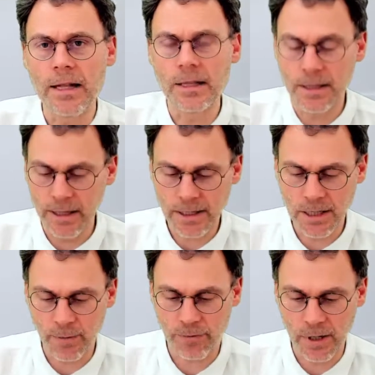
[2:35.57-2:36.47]
Next
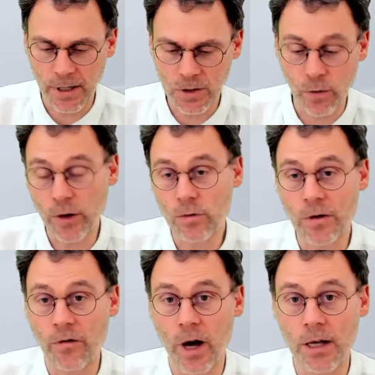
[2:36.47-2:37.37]
step is, where do we
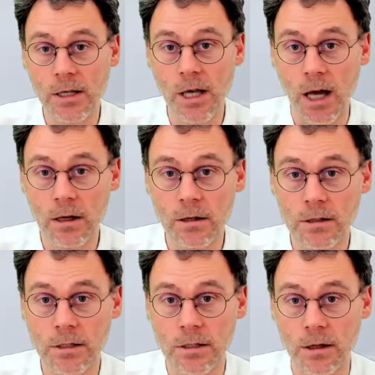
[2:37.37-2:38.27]
find the
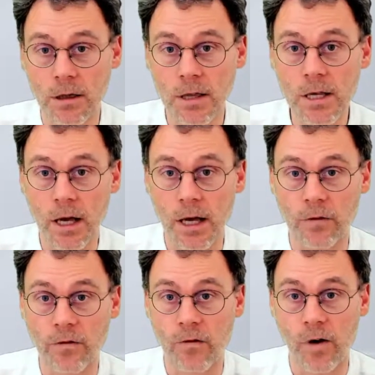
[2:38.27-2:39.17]
angles theta and
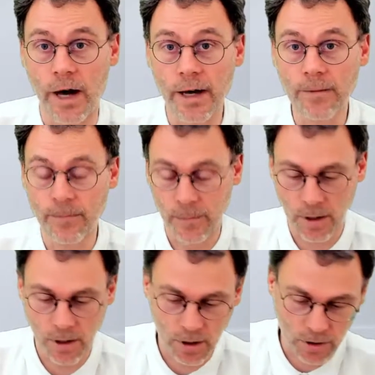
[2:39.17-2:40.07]
phi?
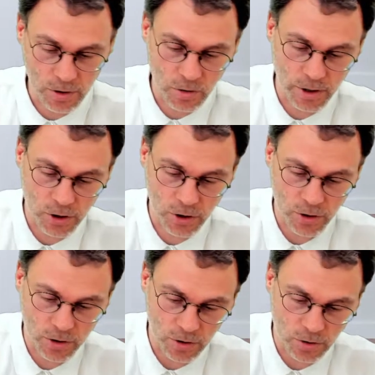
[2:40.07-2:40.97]
So let's
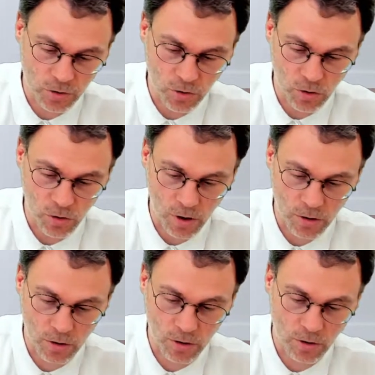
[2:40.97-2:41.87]
just draw our
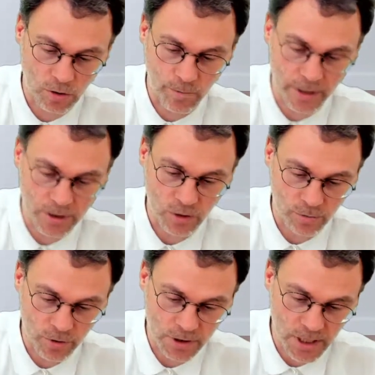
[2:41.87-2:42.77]
complex number
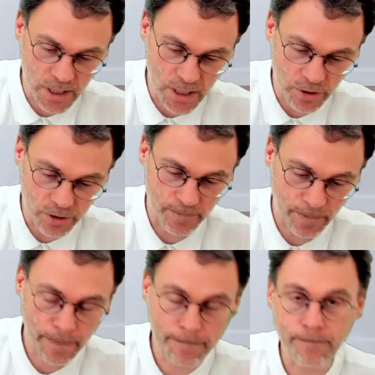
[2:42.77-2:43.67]
z here.
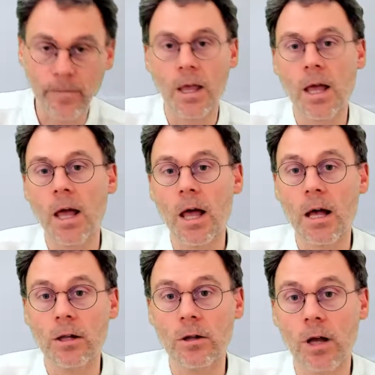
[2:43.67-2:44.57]

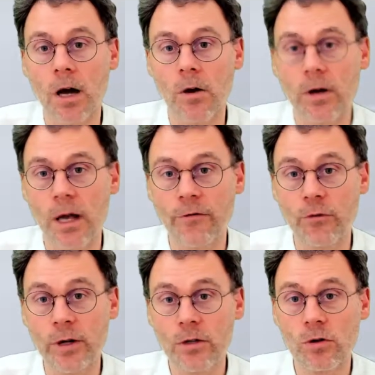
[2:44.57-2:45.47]
Now, if
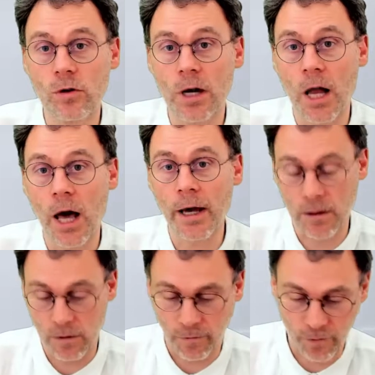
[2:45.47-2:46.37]
we draw a
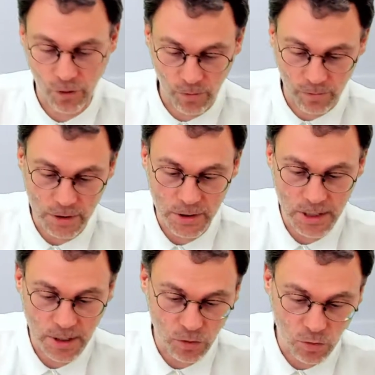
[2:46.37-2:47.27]
line from z
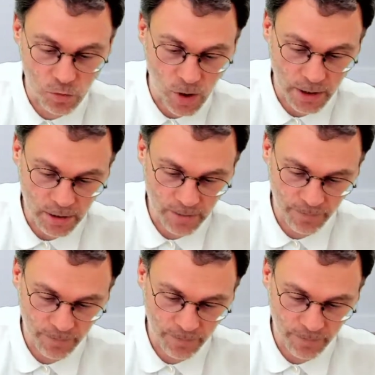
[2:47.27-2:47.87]
to 1,